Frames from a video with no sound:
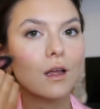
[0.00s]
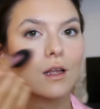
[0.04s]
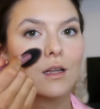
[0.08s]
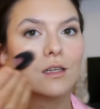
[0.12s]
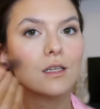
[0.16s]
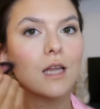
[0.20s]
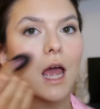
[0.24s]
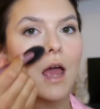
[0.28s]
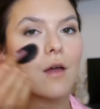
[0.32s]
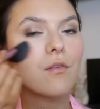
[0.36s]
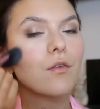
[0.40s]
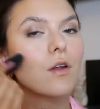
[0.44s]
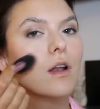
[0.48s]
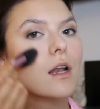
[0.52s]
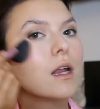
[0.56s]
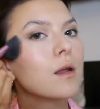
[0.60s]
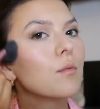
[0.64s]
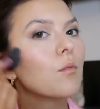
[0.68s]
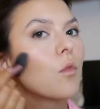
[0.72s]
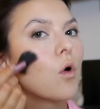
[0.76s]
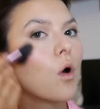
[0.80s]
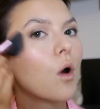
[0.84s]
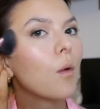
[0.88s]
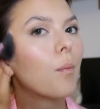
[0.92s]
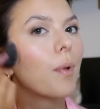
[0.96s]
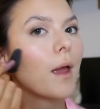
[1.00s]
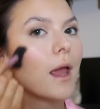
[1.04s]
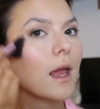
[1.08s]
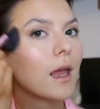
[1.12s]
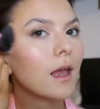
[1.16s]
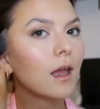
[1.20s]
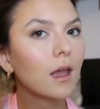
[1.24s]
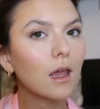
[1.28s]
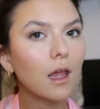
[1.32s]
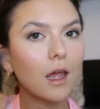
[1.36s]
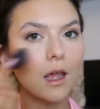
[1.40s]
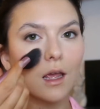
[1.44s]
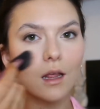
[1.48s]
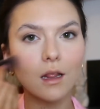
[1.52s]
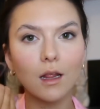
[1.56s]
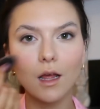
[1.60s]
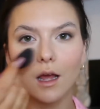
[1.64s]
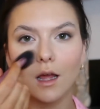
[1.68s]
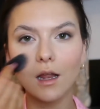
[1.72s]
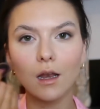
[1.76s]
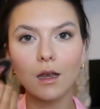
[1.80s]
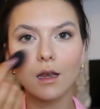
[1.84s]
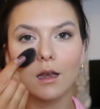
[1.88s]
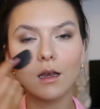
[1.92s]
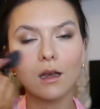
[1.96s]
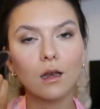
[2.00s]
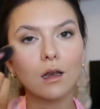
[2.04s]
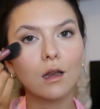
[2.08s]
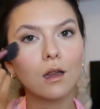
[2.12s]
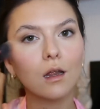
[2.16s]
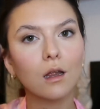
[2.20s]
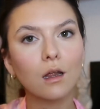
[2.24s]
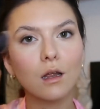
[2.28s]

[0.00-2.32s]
Definitely more pinky than